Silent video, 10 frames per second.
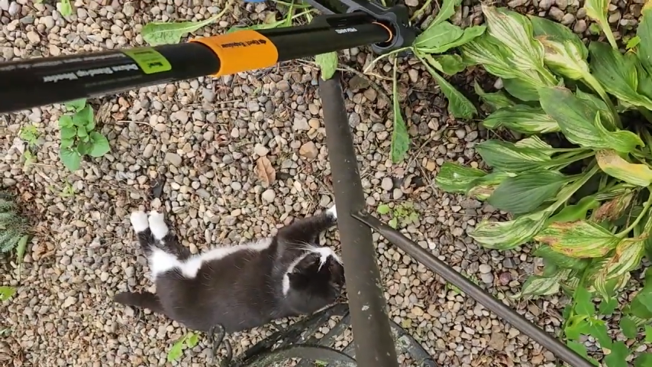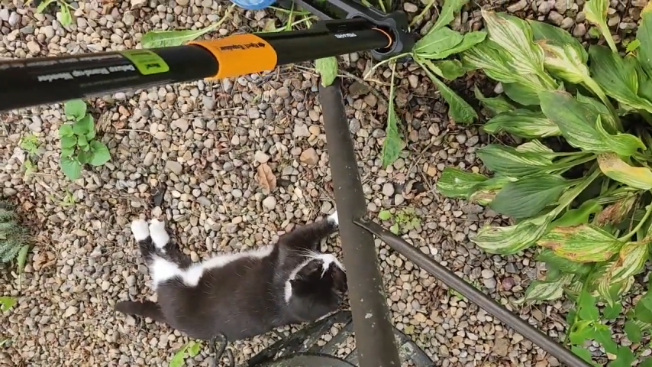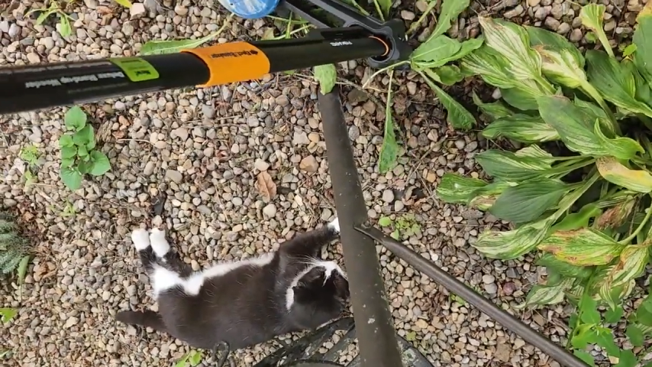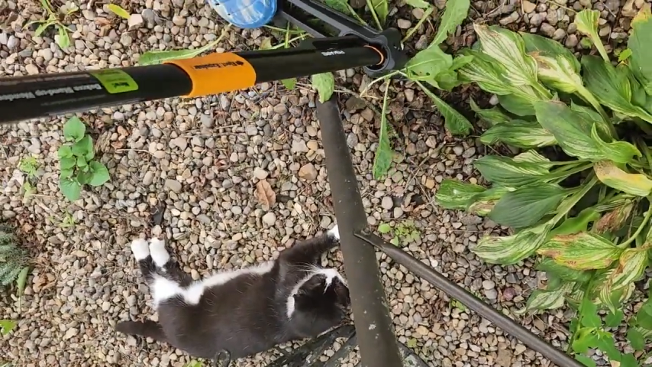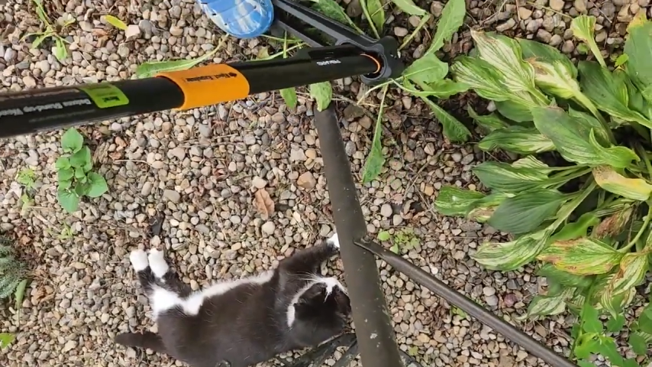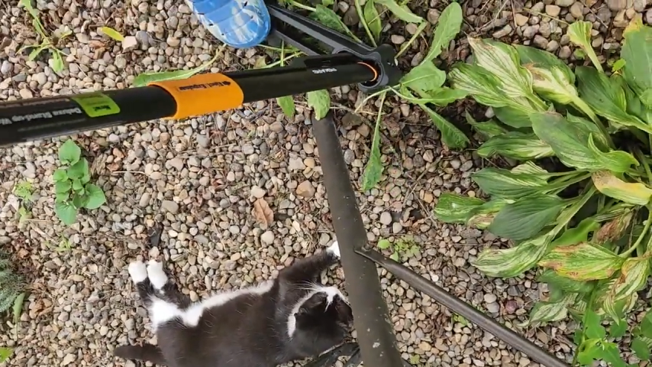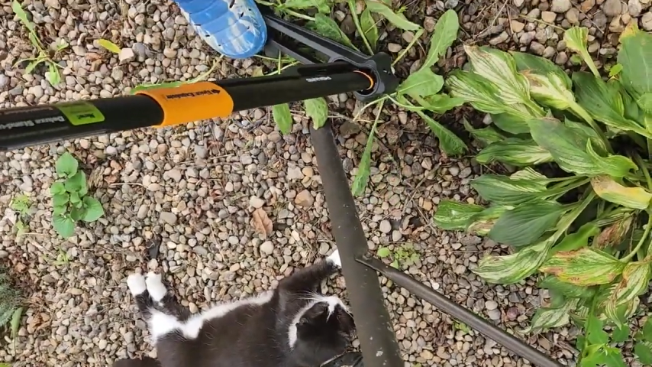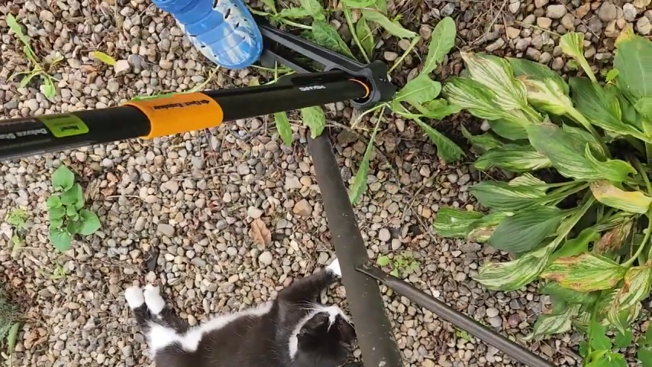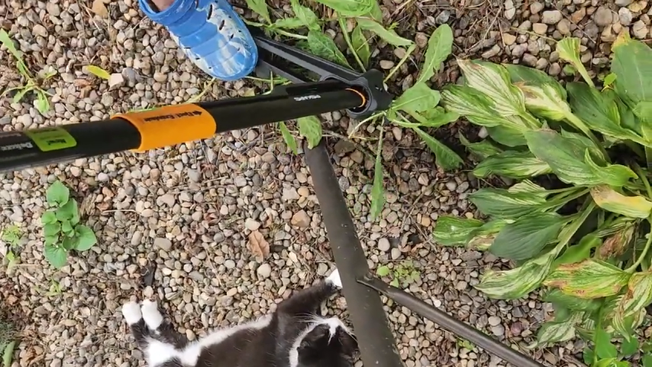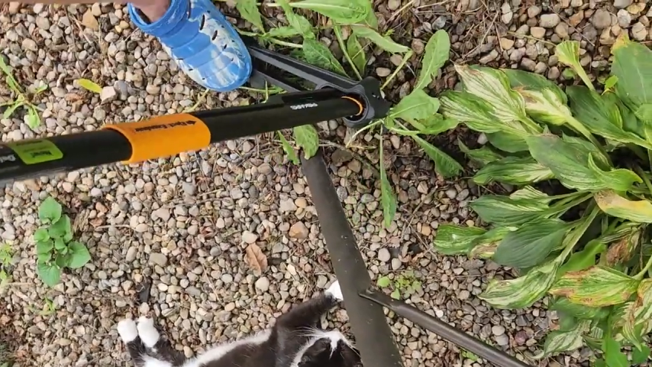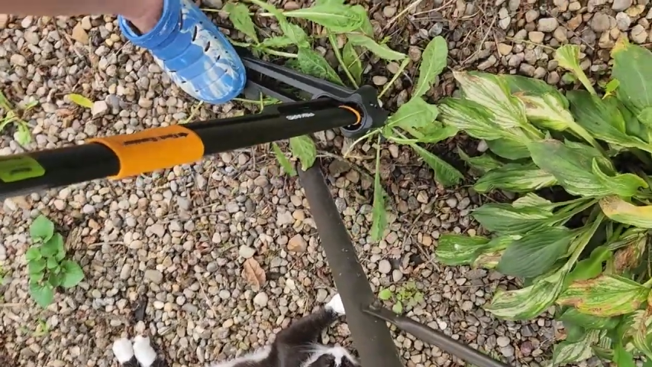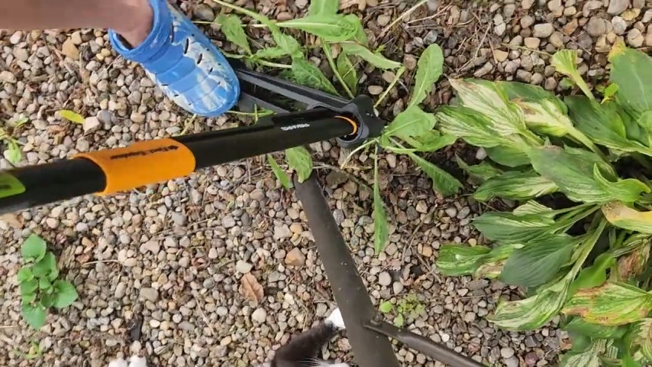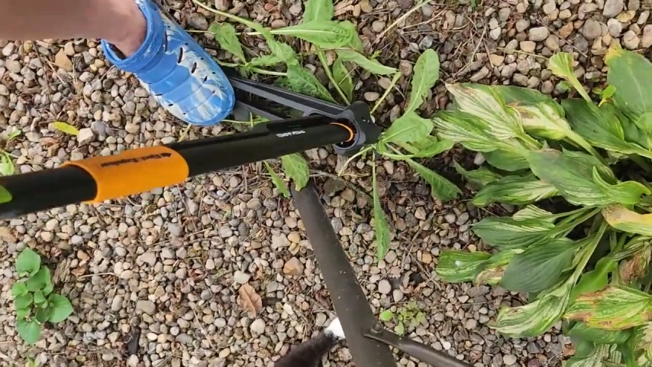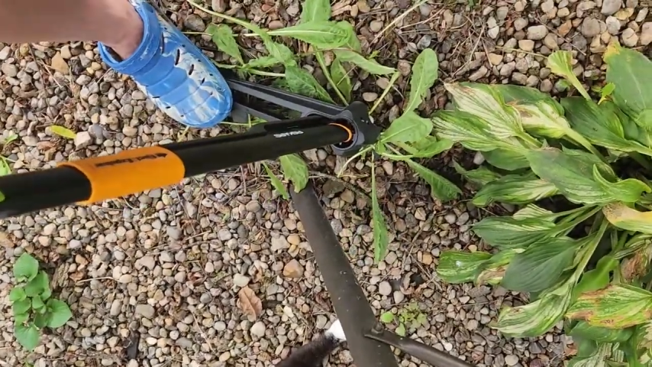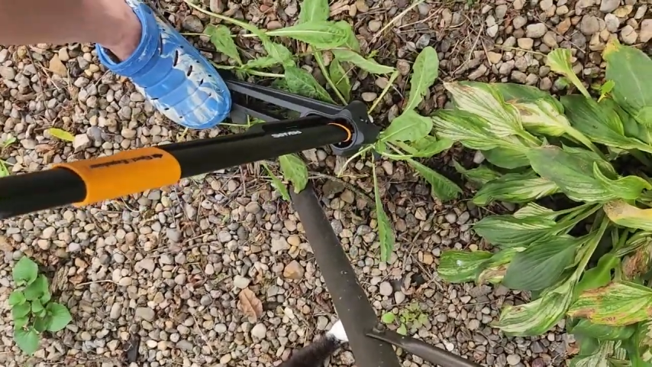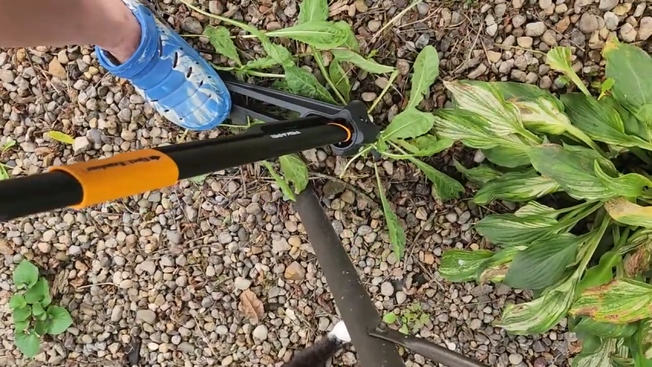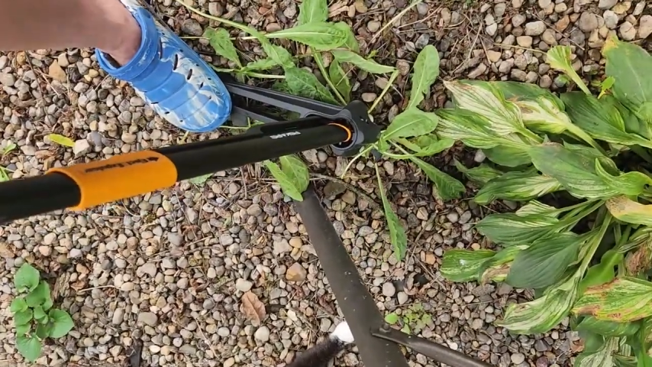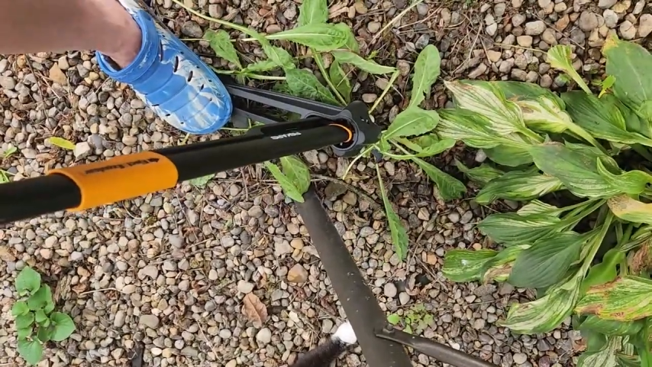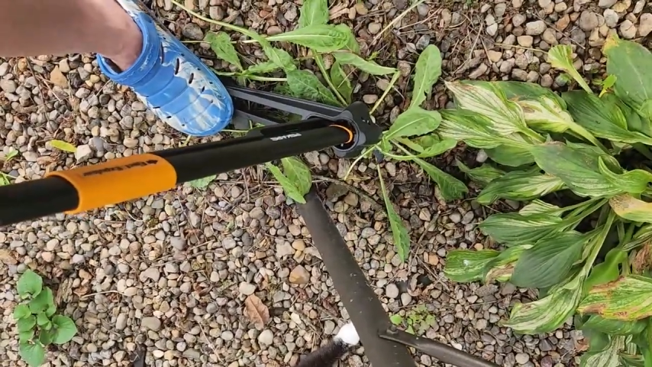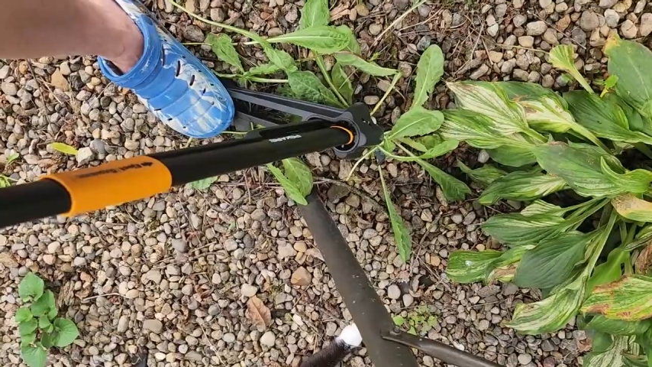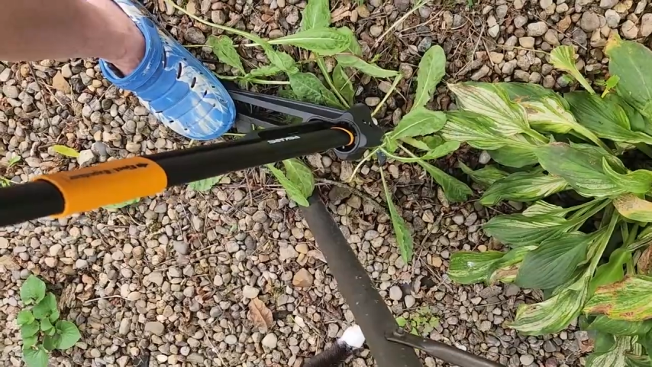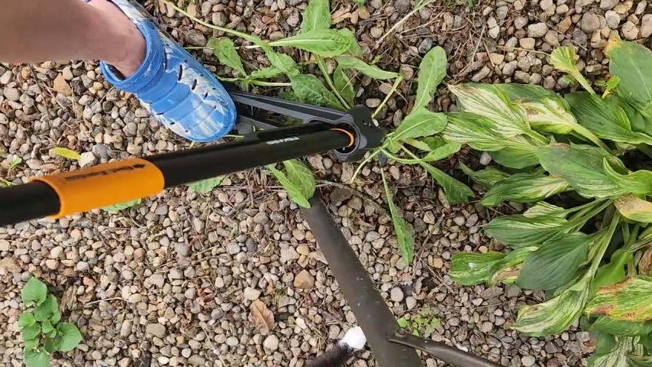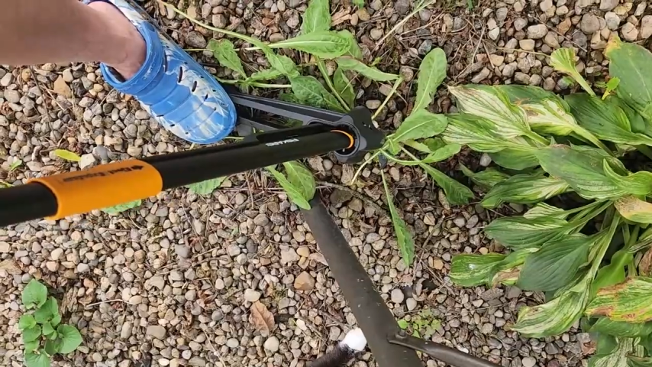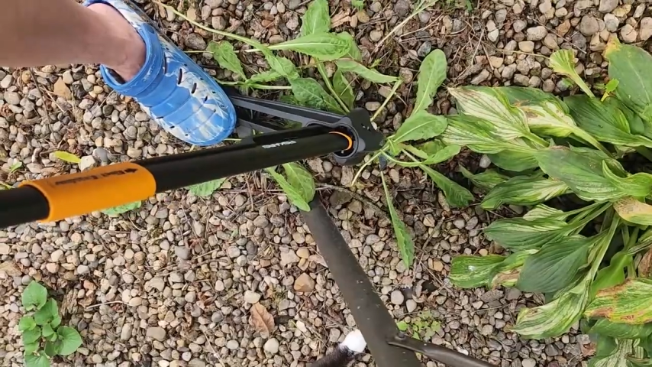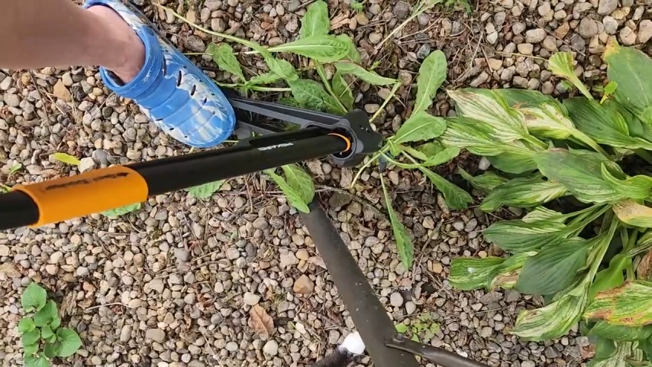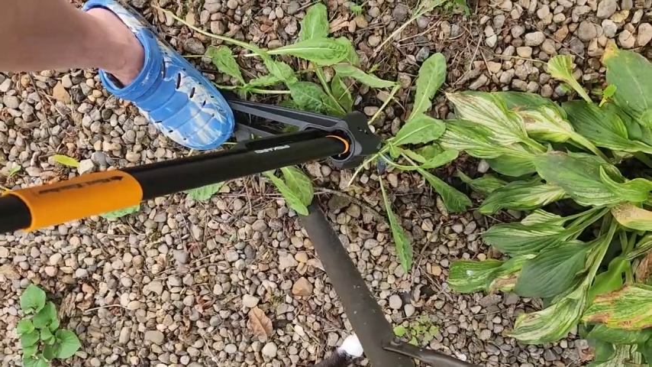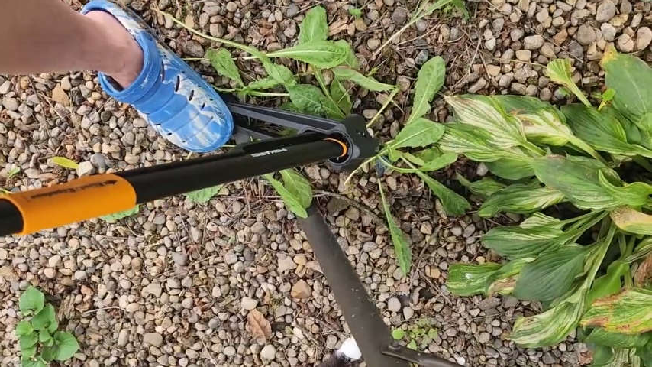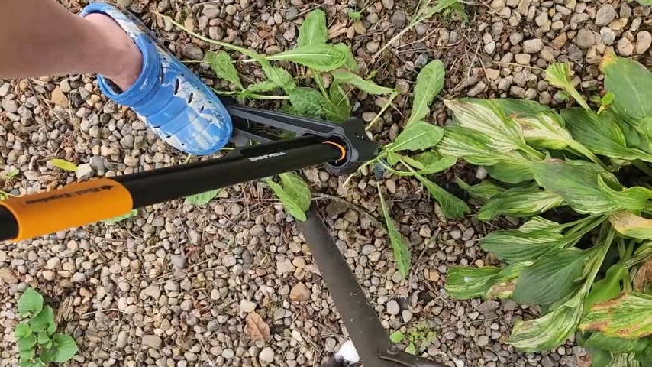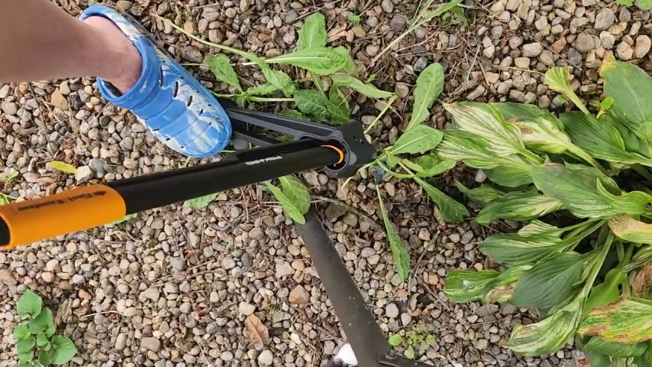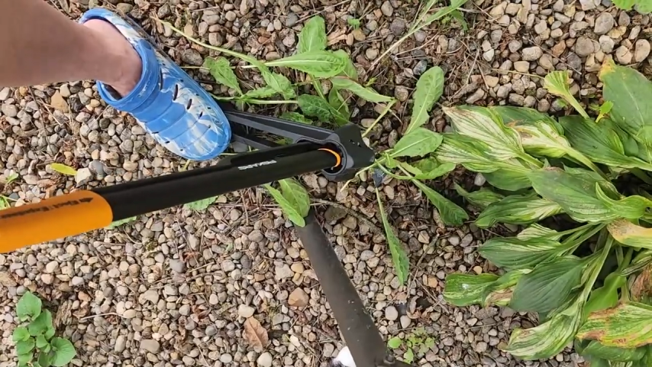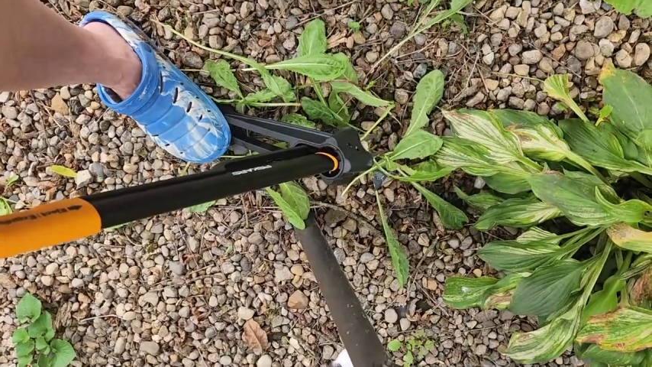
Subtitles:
No face is visible, so there are no lips to read.